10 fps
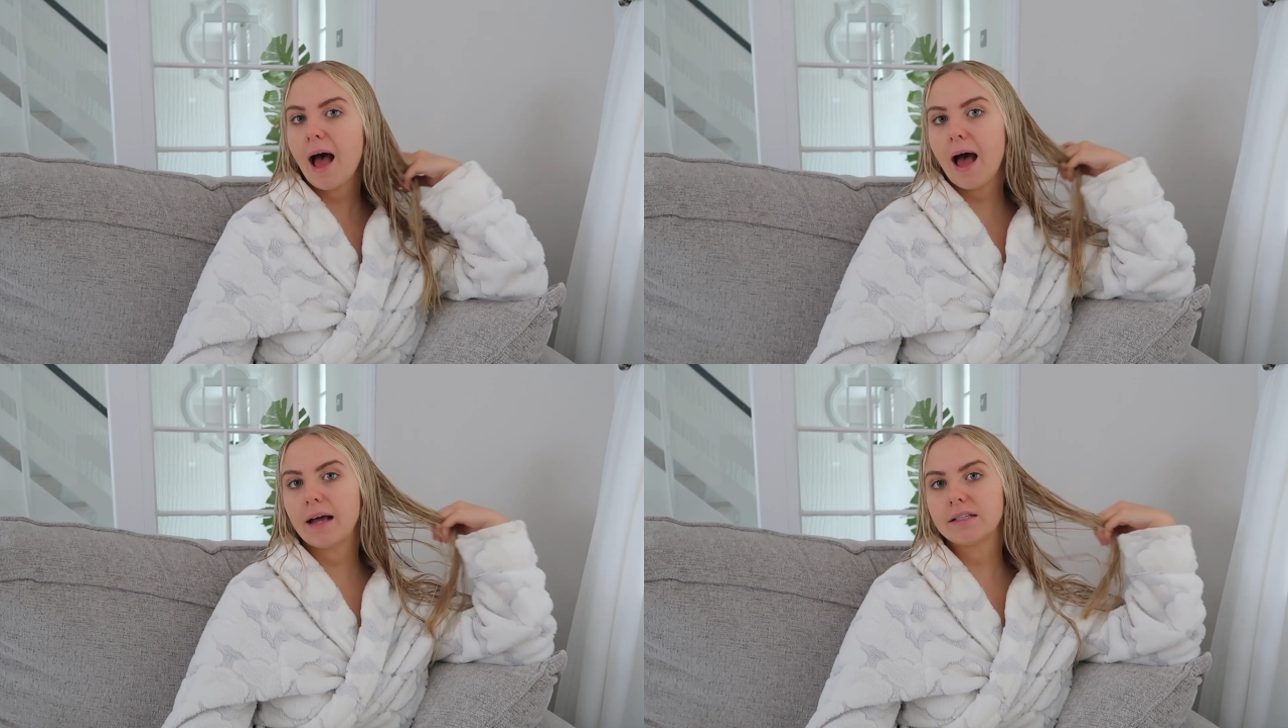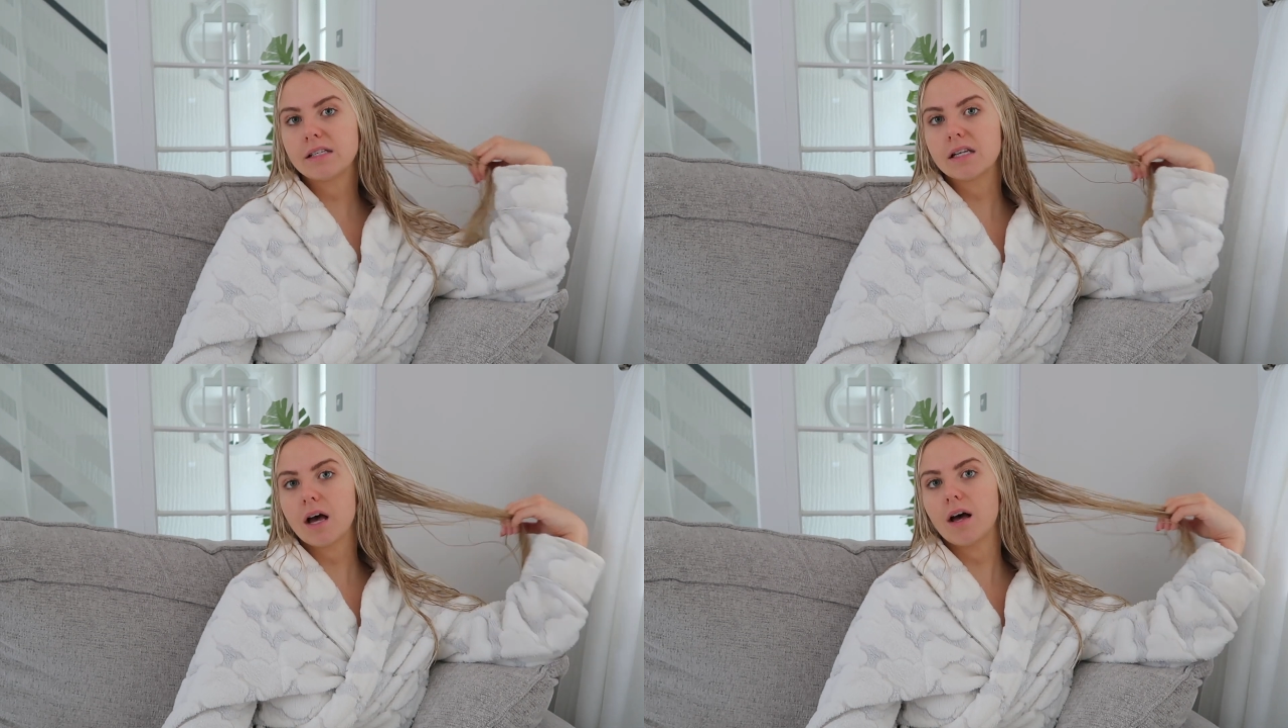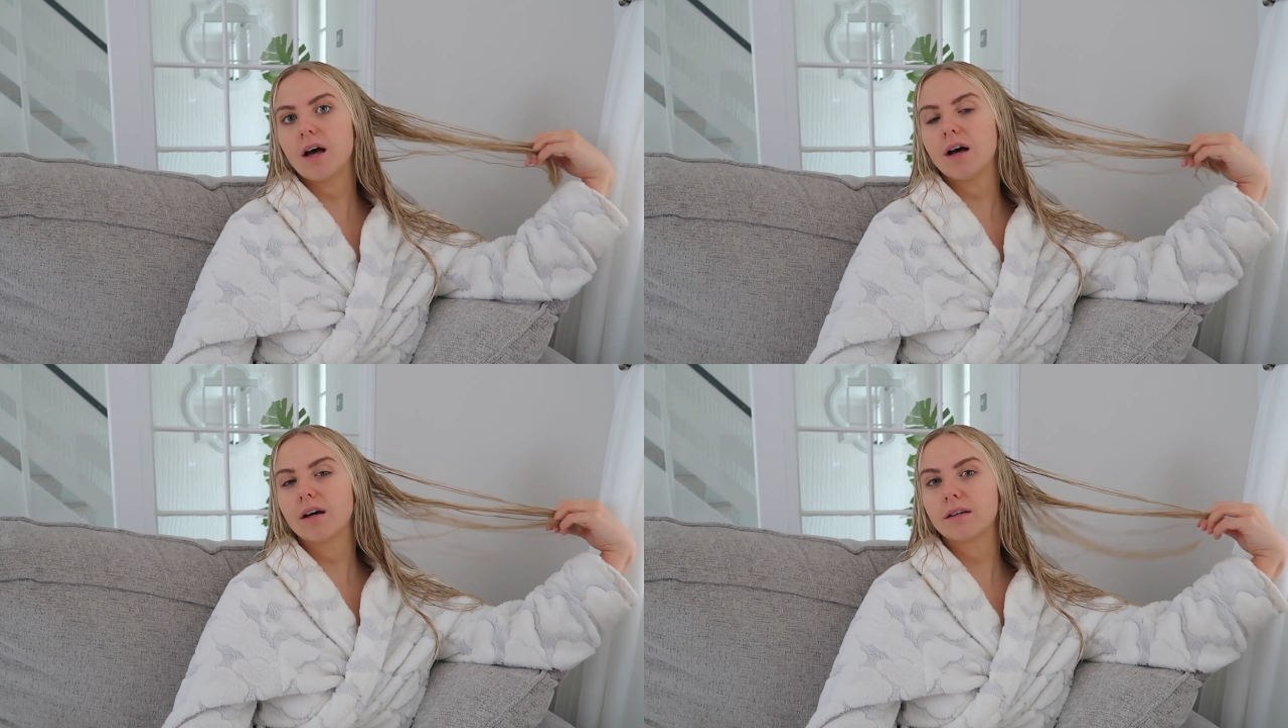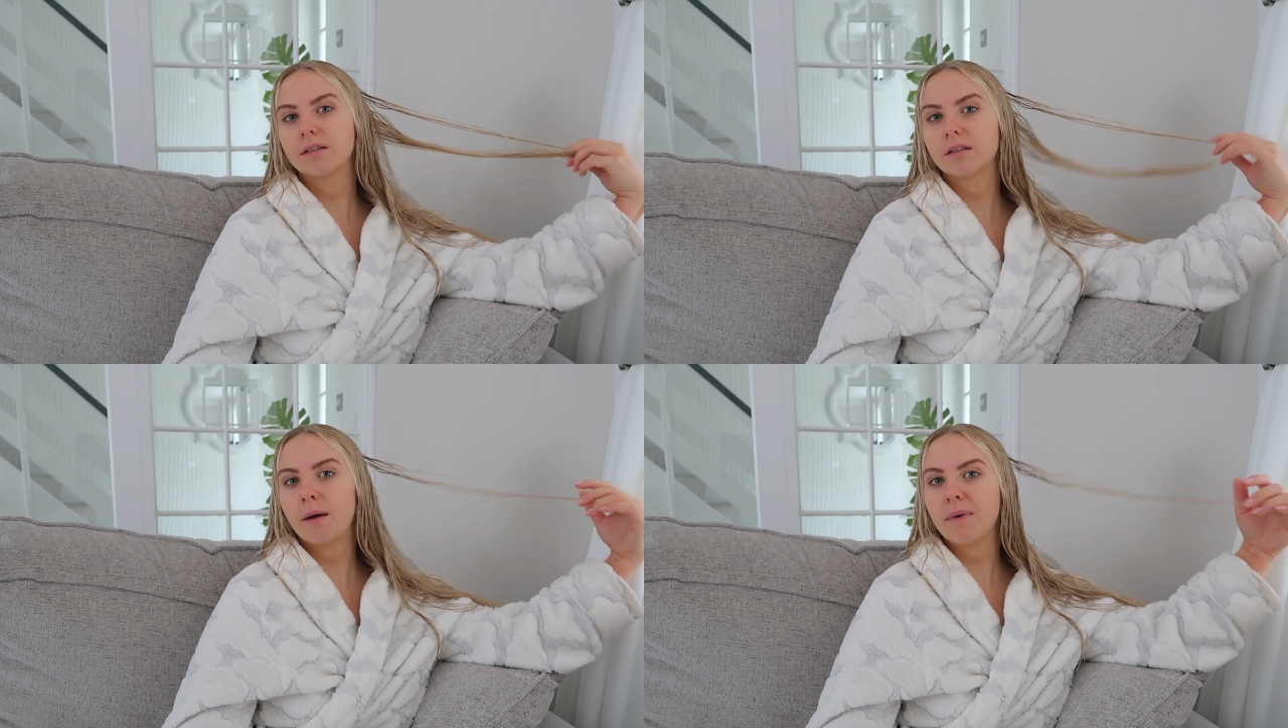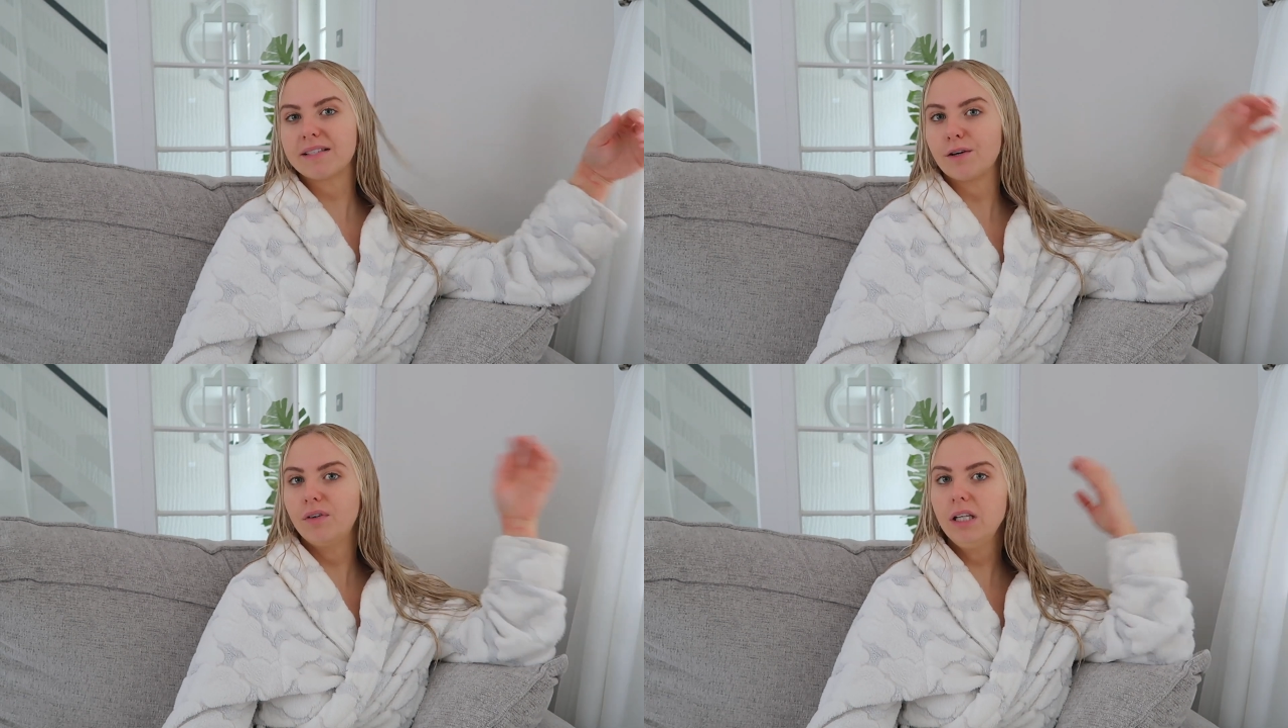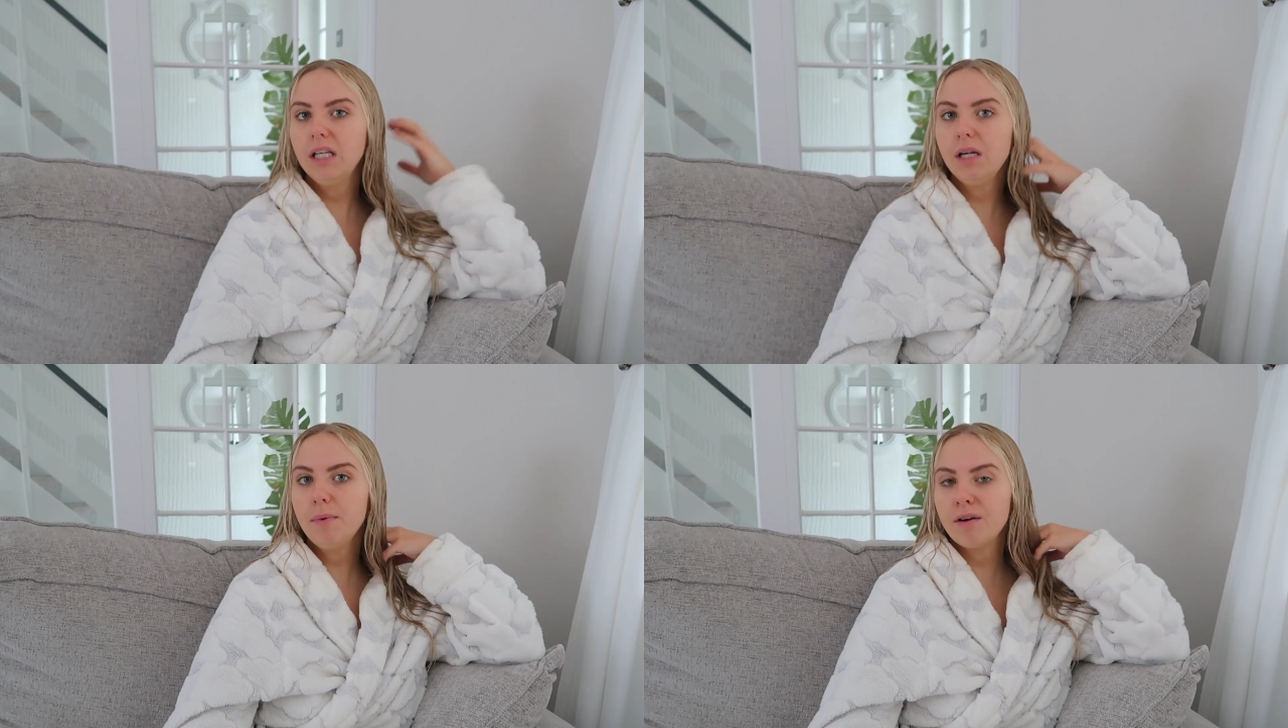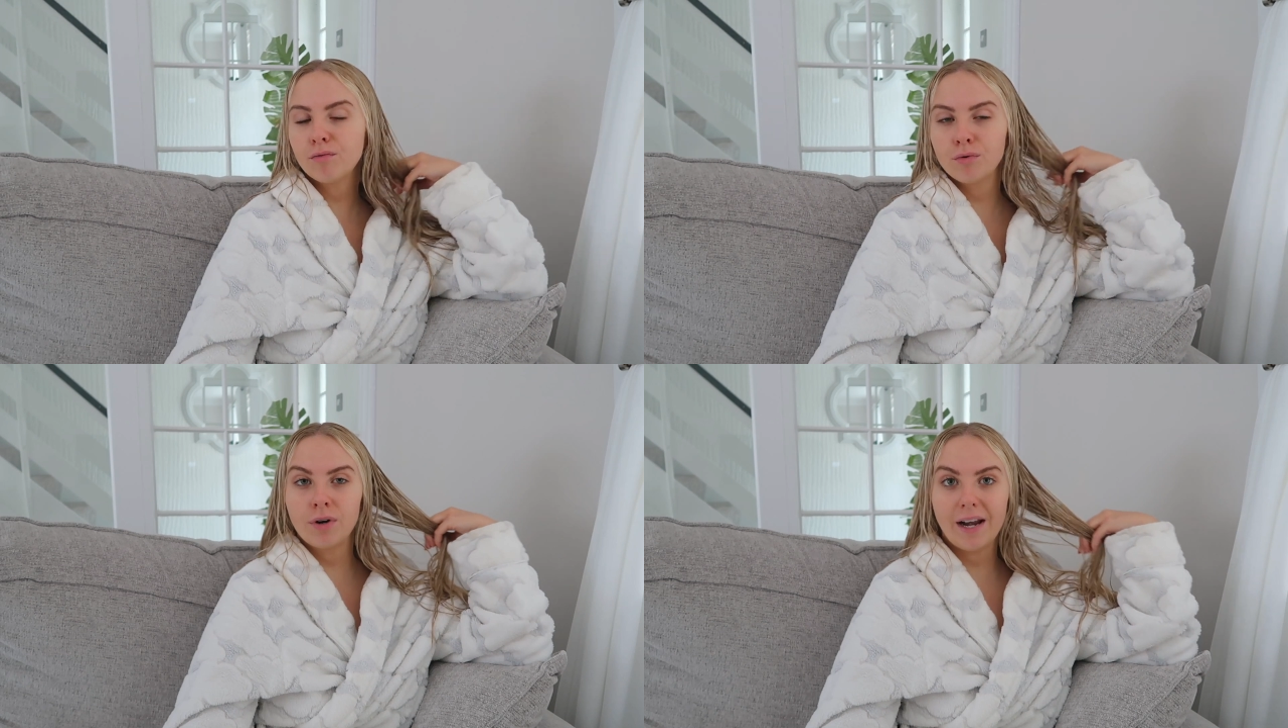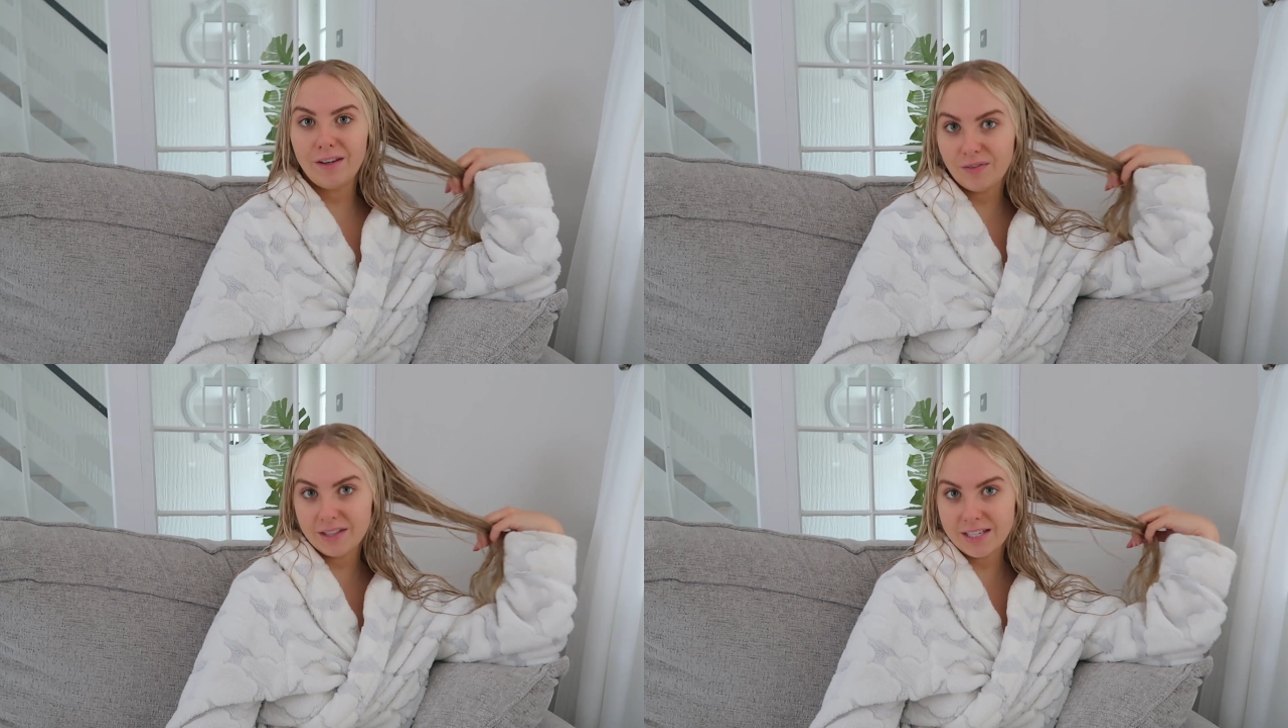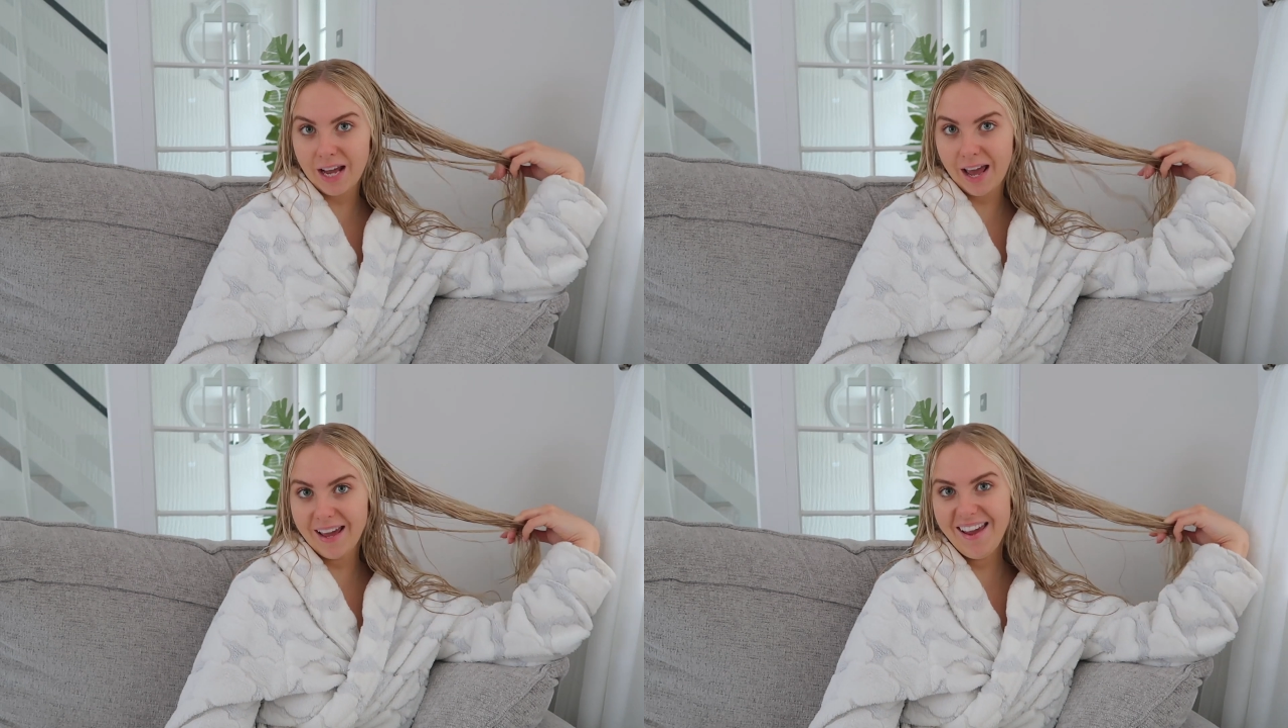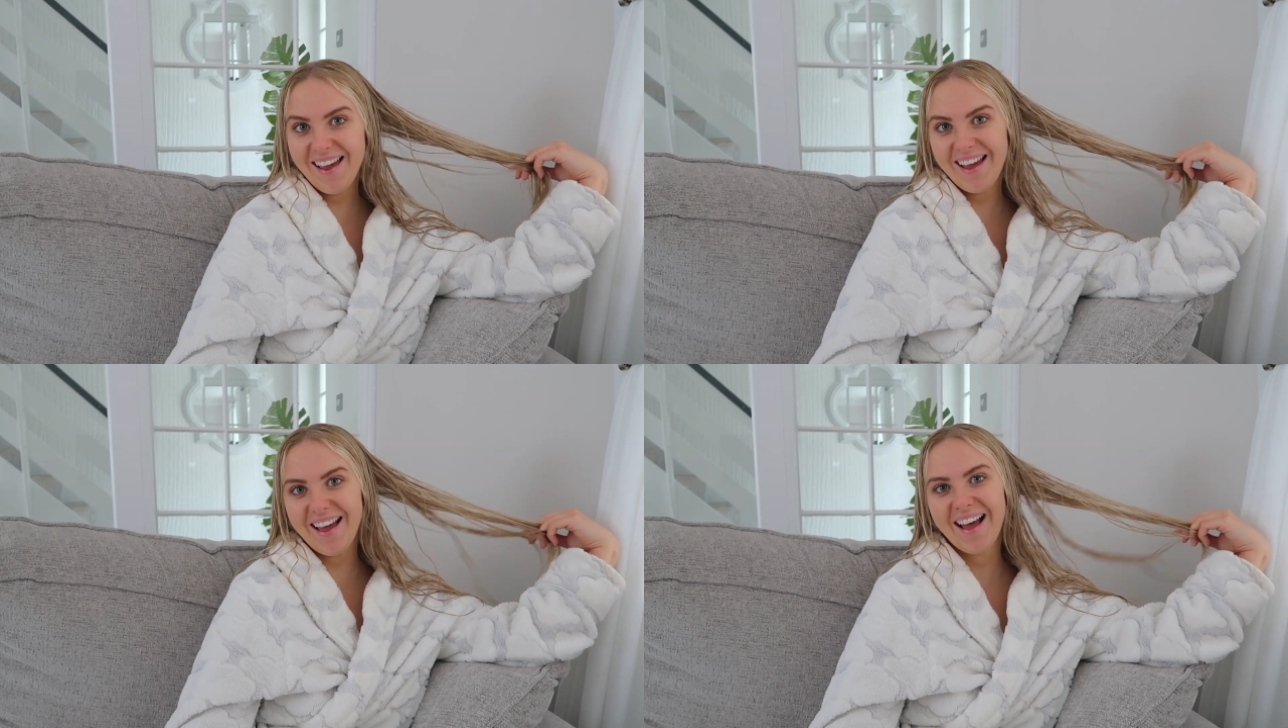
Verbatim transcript: and uh, get myself a little bit ready for the day.